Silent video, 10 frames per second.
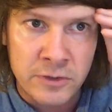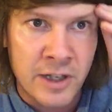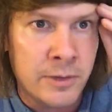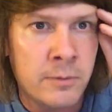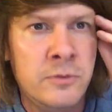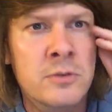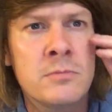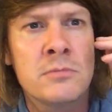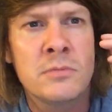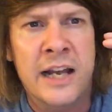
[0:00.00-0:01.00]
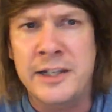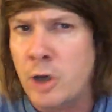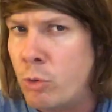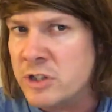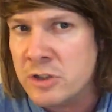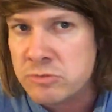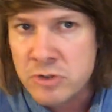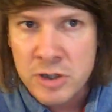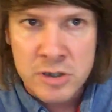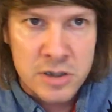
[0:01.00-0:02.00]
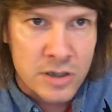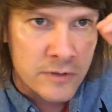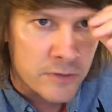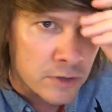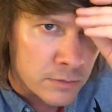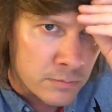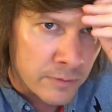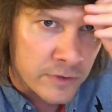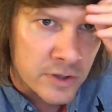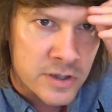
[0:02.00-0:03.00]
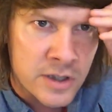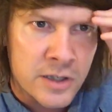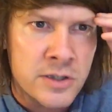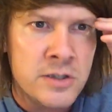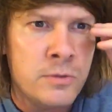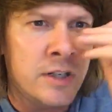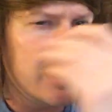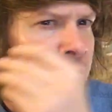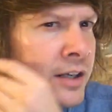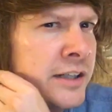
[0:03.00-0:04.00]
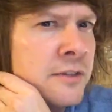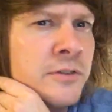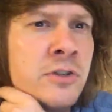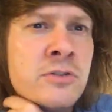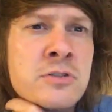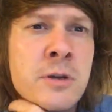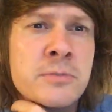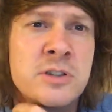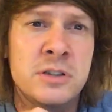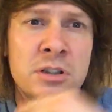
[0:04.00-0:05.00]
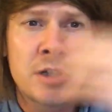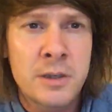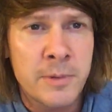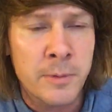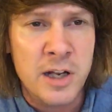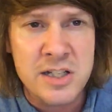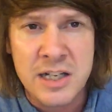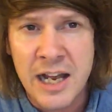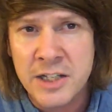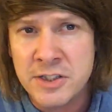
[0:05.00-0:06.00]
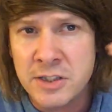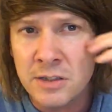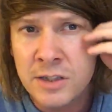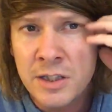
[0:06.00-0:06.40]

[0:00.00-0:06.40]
Anyone from Ellie Goulding first interview, Mumford & Sons, one of their early interviews, up to people like Slash and